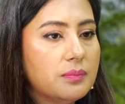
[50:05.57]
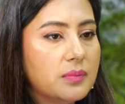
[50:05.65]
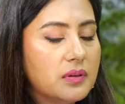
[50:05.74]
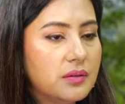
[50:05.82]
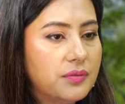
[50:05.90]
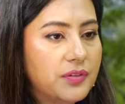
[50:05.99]

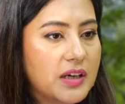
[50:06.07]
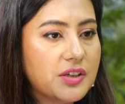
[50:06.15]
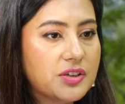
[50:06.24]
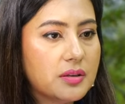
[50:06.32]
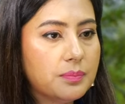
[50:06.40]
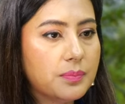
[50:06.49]
uh,
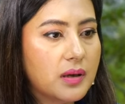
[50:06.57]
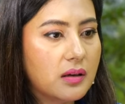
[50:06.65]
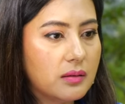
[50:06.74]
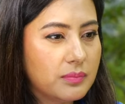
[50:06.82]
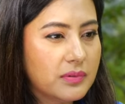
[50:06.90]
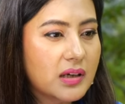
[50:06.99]
friendship
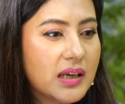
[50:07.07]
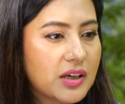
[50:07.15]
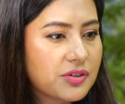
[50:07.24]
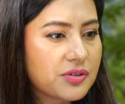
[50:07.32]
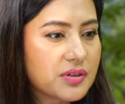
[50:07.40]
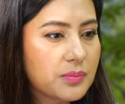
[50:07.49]
uh,
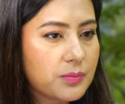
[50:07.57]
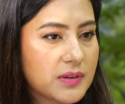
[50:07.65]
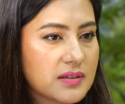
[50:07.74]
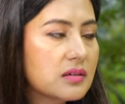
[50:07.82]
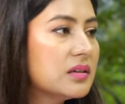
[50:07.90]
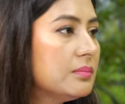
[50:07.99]
relationship
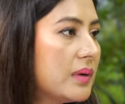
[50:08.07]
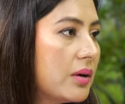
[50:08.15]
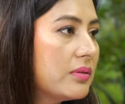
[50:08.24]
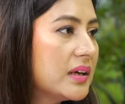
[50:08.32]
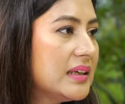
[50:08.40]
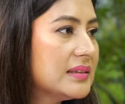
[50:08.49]
with certain
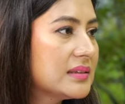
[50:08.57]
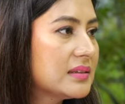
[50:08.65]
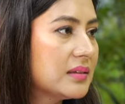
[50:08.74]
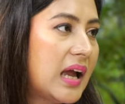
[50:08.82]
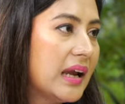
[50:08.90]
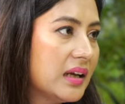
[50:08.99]
boundaries,
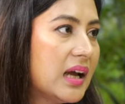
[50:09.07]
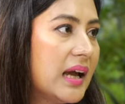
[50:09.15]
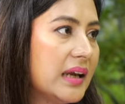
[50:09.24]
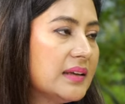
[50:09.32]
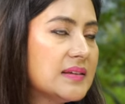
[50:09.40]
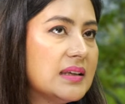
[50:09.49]
I,
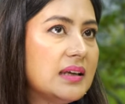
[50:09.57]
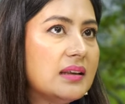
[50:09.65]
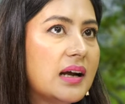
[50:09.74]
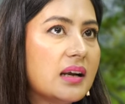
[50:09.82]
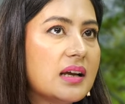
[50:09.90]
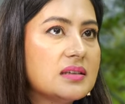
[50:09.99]
I see
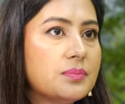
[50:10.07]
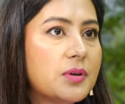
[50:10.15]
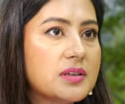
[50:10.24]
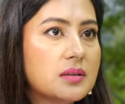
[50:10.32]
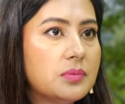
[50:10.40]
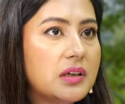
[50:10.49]
that as a
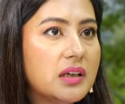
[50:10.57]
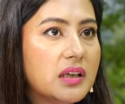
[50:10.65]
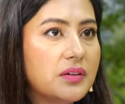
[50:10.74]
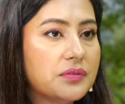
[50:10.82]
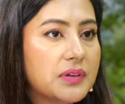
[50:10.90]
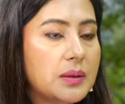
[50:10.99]
possibility
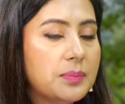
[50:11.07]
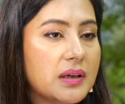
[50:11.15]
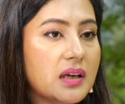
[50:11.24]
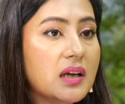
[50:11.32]
of keeping.